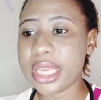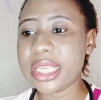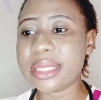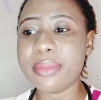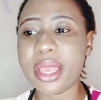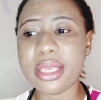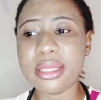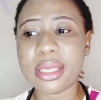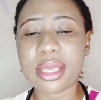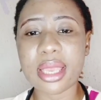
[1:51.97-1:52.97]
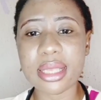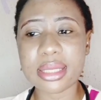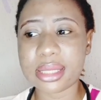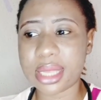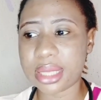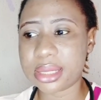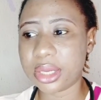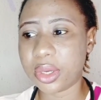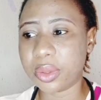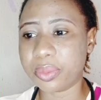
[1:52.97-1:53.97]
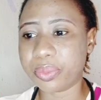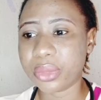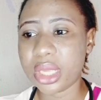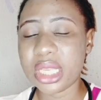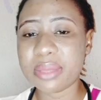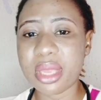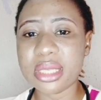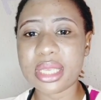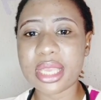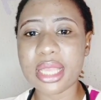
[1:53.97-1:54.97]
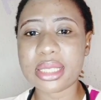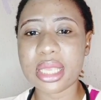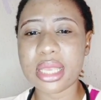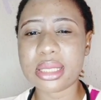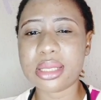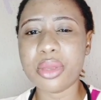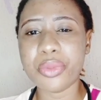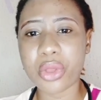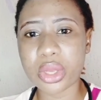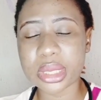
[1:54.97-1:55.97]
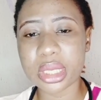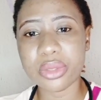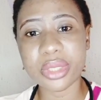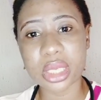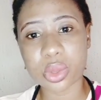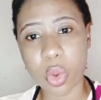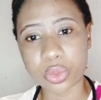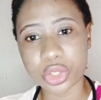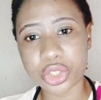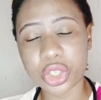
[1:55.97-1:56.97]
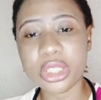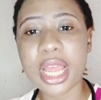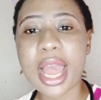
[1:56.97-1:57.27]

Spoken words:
it may indicate that it may indicate a serious illness condition,